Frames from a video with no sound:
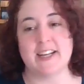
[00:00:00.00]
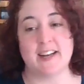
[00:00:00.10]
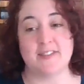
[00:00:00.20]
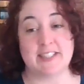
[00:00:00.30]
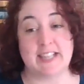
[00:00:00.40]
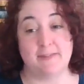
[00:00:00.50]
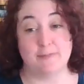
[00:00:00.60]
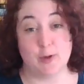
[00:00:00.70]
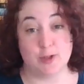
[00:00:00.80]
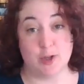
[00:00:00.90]
none of us have
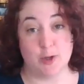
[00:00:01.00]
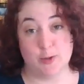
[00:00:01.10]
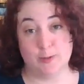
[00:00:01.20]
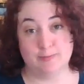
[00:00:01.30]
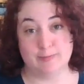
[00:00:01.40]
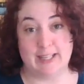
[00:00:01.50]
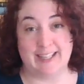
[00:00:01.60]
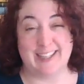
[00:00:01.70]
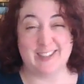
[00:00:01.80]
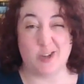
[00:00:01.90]
mojo,
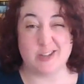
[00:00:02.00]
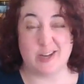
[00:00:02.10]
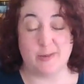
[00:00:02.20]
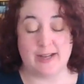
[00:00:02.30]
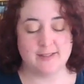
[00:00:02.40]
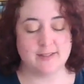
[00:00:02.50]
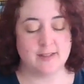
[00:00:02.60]
knitting and crochet wise.